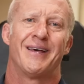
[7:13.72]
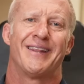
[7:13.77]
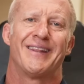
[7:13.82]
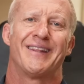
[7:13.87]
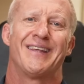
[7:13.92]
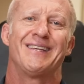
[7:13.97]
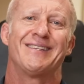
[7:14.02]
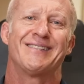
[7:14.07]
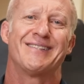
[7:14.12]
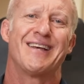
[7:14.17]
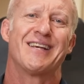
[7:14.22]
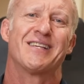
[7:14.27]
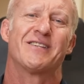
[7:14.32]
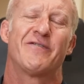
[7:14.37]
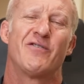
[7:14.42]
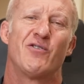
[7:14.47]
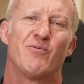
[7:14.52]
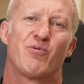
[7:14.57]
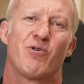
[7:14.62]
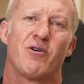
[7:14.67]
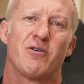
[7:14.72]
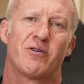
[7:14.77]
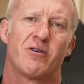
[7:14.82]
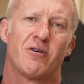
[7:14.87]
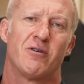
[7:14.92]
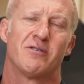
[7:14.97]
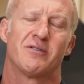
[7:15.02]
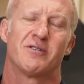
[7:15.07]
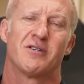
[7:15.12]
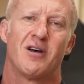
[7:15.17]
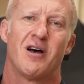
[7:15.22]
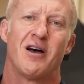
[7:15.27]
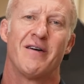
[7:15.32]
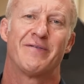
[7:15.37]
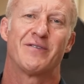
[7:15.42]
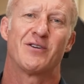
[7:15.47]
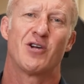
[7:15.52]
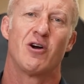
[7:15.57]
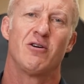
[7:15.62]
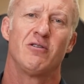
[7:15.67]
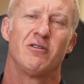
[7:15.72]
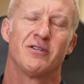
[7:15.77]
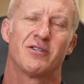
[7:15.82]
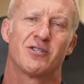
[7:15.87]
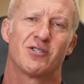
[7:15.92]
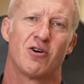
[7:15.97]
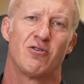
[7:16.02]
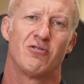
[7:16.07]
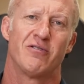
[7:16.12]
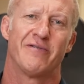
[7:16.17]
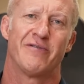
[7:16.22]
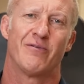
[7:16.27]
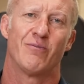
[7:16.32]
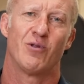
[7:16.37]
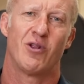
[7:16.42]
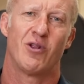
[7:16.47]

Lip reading: These next few protocols I've totally stolen from